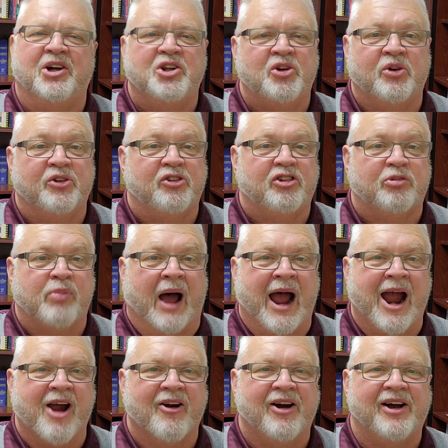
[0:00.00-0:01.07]
to
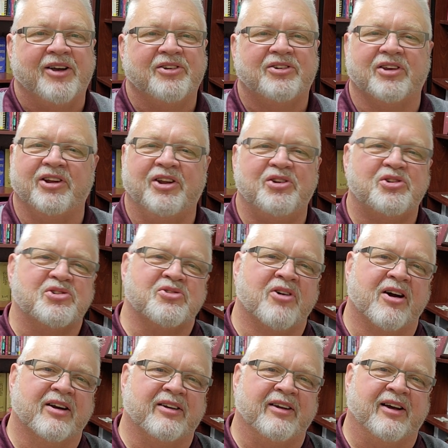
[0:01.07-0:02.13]
inspire us and
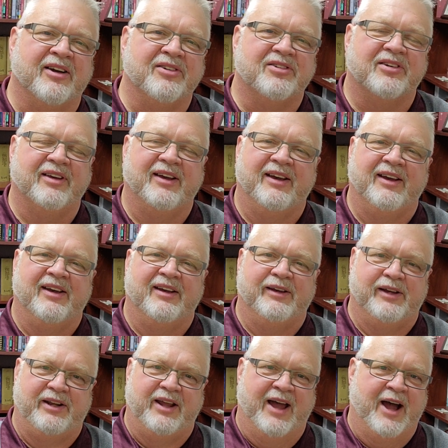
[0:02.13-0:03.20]
instruct us
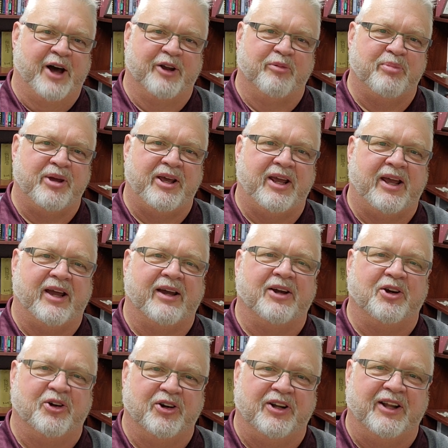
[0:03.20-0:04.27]
into how to be
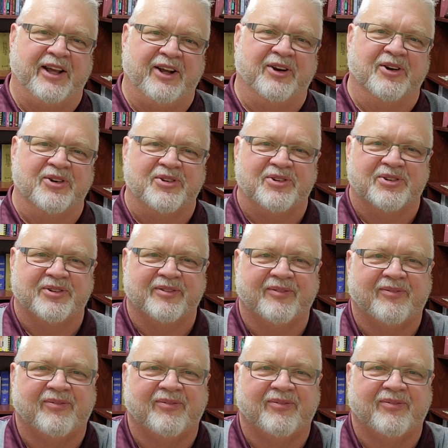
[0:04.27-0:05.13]
good leaders.